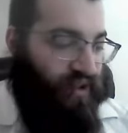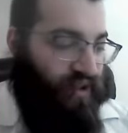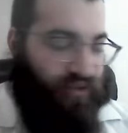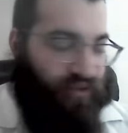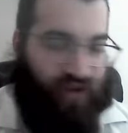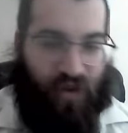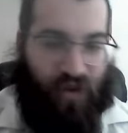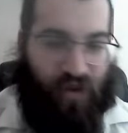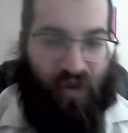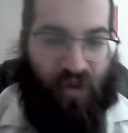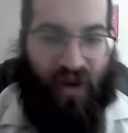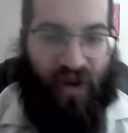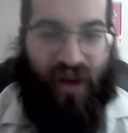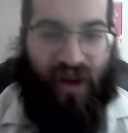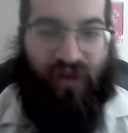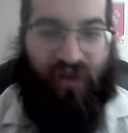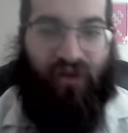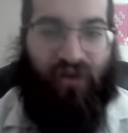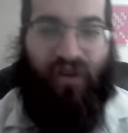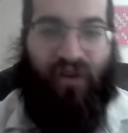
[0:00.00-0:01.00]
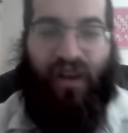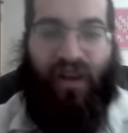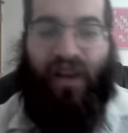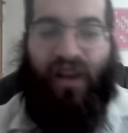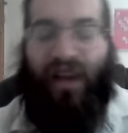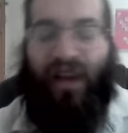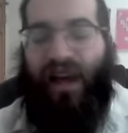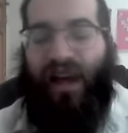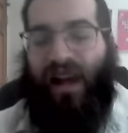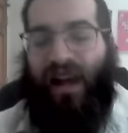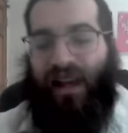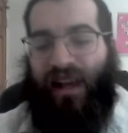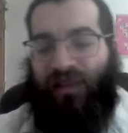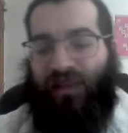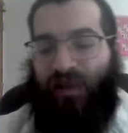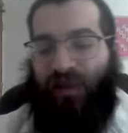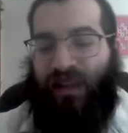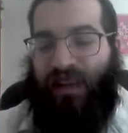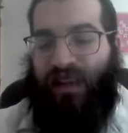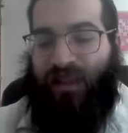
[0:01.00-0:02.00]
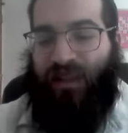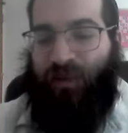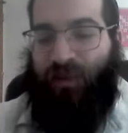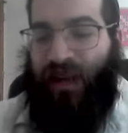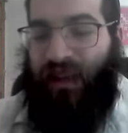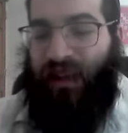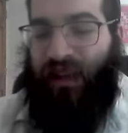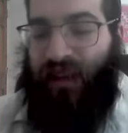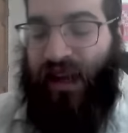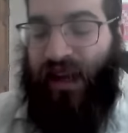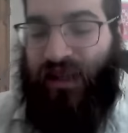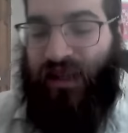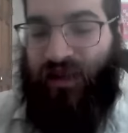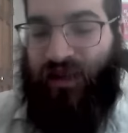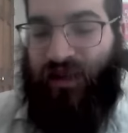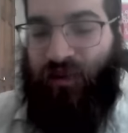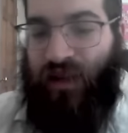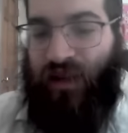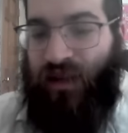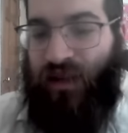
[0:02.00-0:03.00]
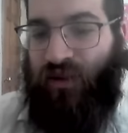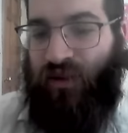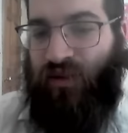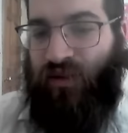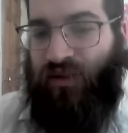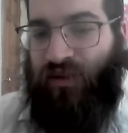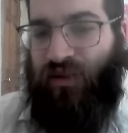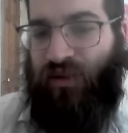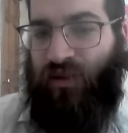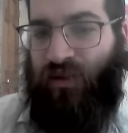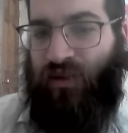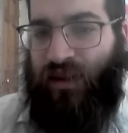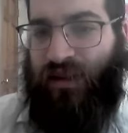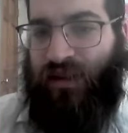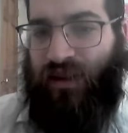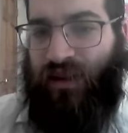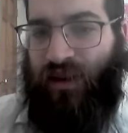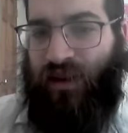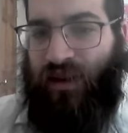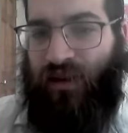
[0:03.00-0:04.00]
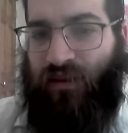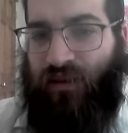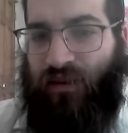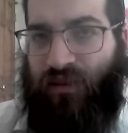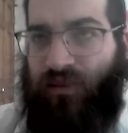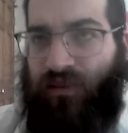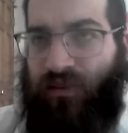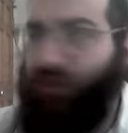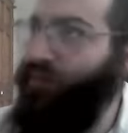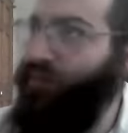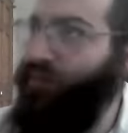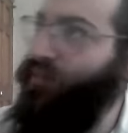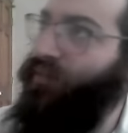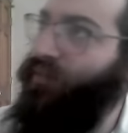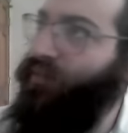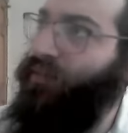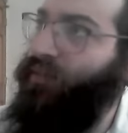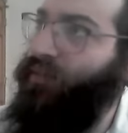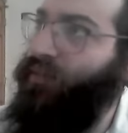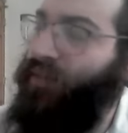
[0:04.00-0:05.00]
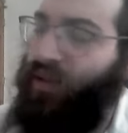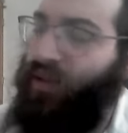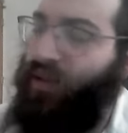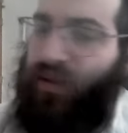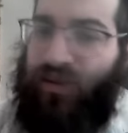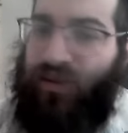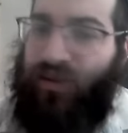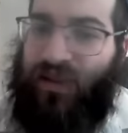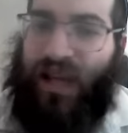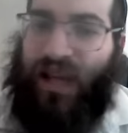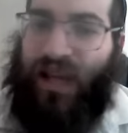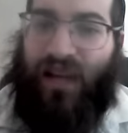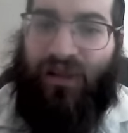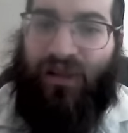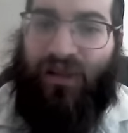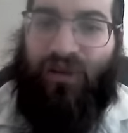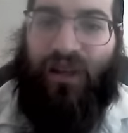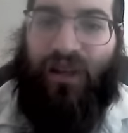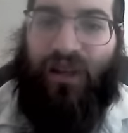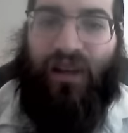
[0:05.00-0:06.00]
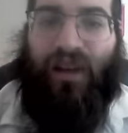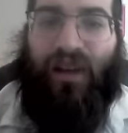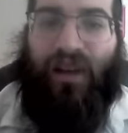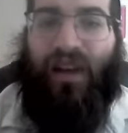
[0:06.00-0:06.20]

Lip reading: from above. And as we explained last week, or 2 weeks ago, it was last week.